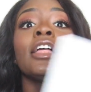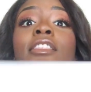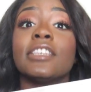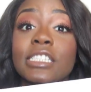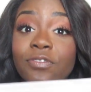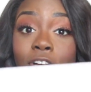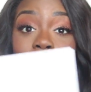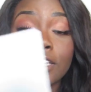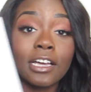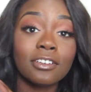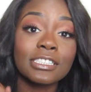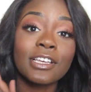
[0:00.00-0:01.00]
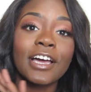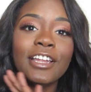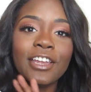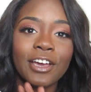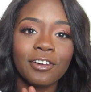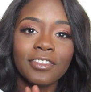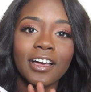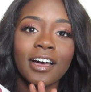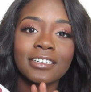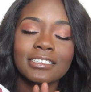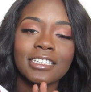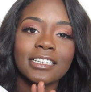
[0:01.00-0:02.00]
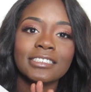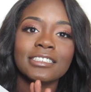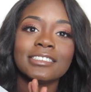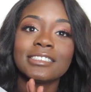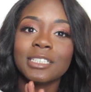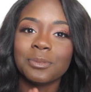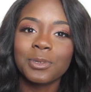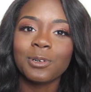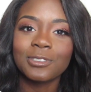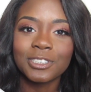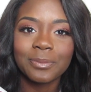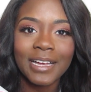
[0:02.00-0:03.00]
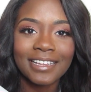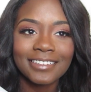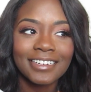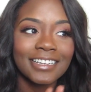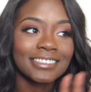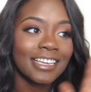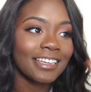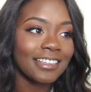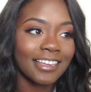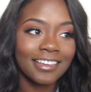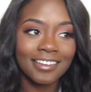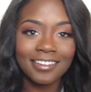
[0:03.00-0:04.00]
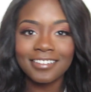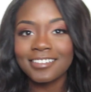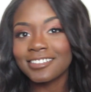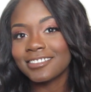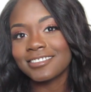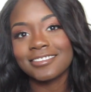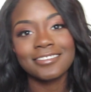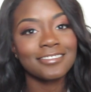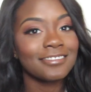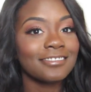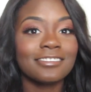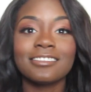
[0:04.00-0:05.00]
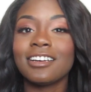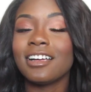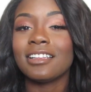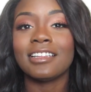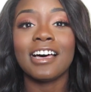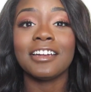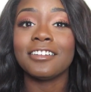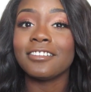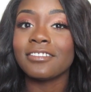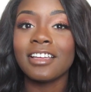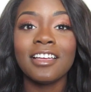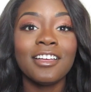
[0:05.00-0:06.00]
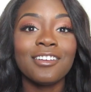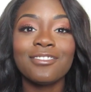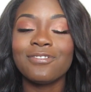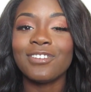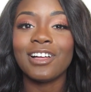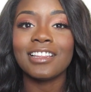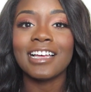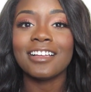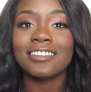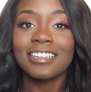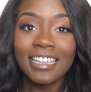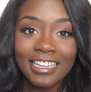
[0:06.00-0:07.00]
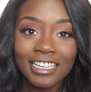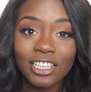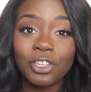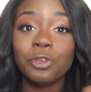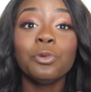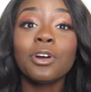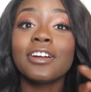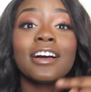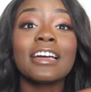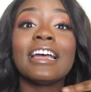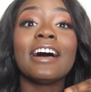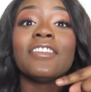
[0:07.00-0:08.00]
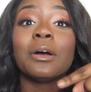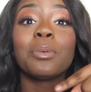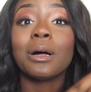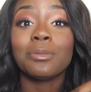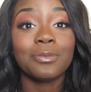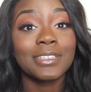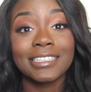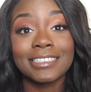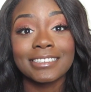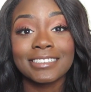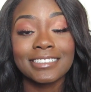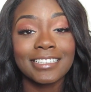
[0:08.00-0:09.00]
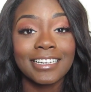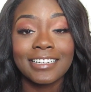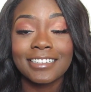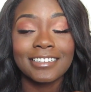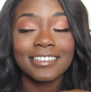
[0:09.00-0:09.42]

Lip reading: this fallout. So I know that Anastasia's Subculture palette has had like a lot of fallout. You are not gonna have that problem with this, like,